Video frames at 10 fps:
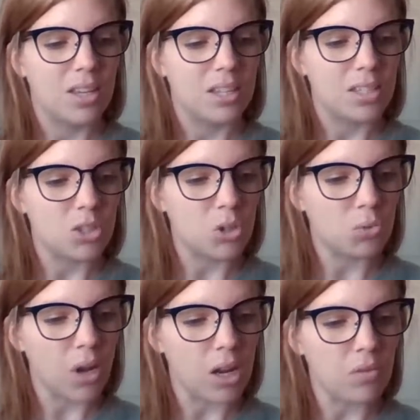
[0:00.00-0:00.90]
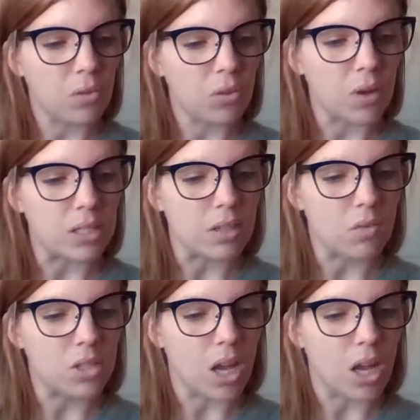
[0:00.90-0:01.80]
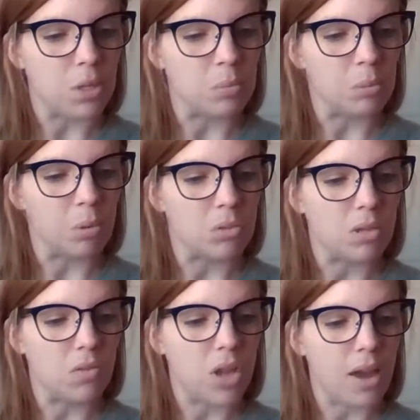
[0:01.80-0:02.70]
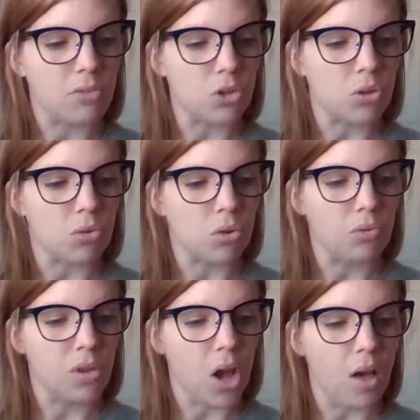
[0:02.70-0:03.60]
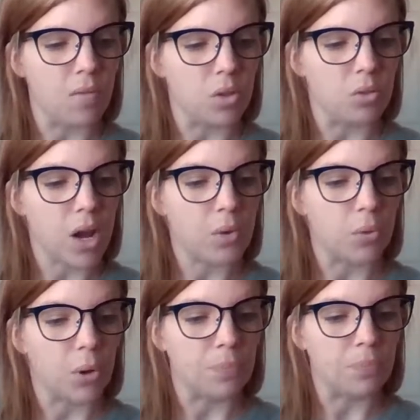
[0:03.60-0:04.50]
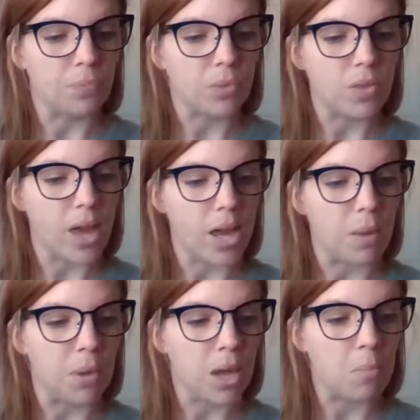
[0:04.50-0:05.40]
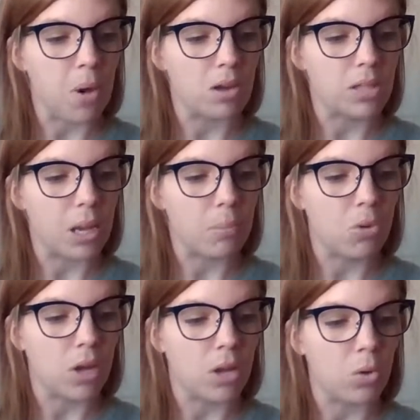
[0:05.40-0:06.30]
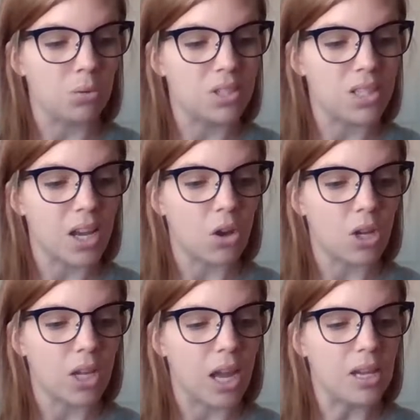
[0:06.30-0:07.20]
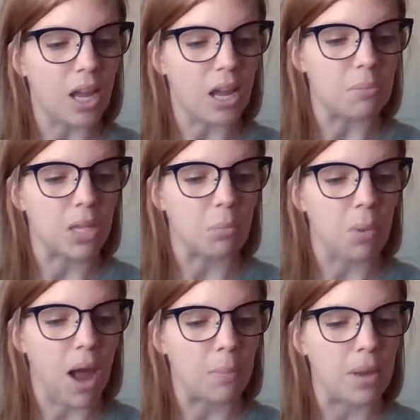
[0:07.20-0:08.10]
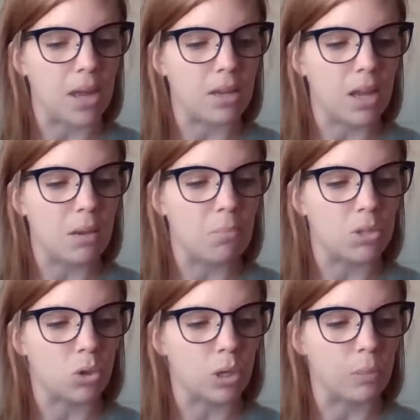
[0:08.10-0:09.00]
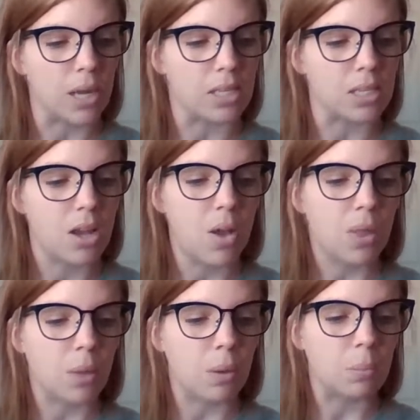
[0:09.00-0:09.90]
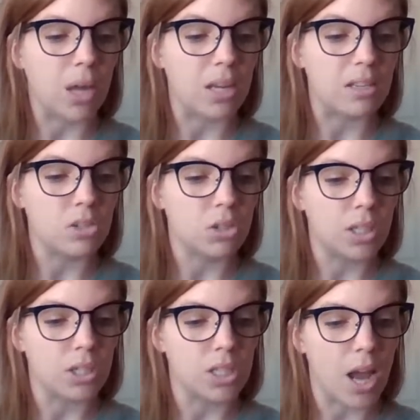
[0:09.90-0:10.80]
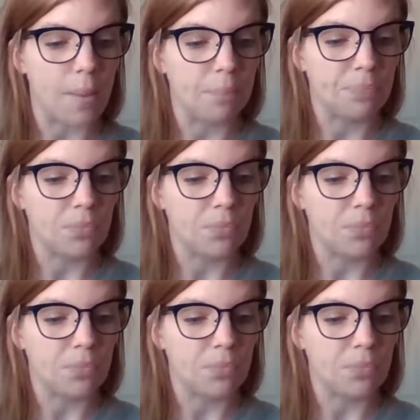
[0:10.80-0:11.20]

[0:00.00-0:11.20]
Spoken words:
Since it rained for the rest of the day, we spent most of the afternoon goofing off in the rec room. They had a ping pong table and old-style arcade games like Pac-Man and Missile Command that we played until dinner time.